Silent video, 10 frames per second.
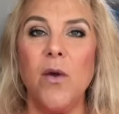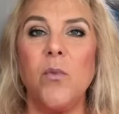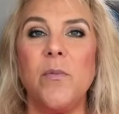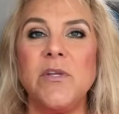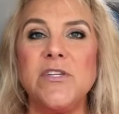
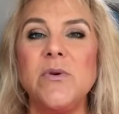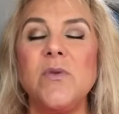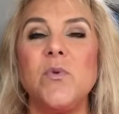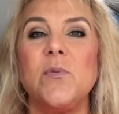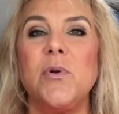When we do
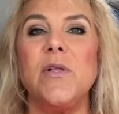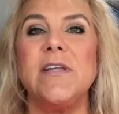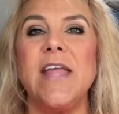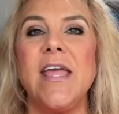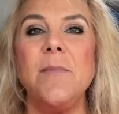it, we'll pull
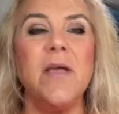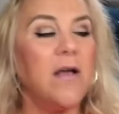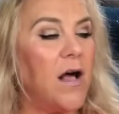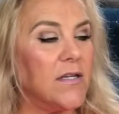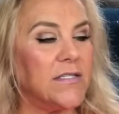a name.
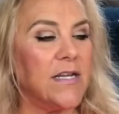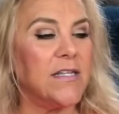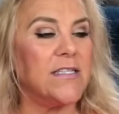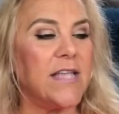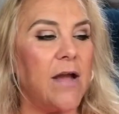I'll
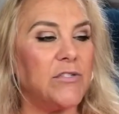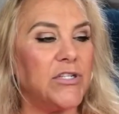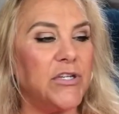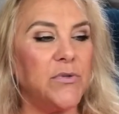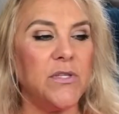send this out
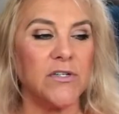to you.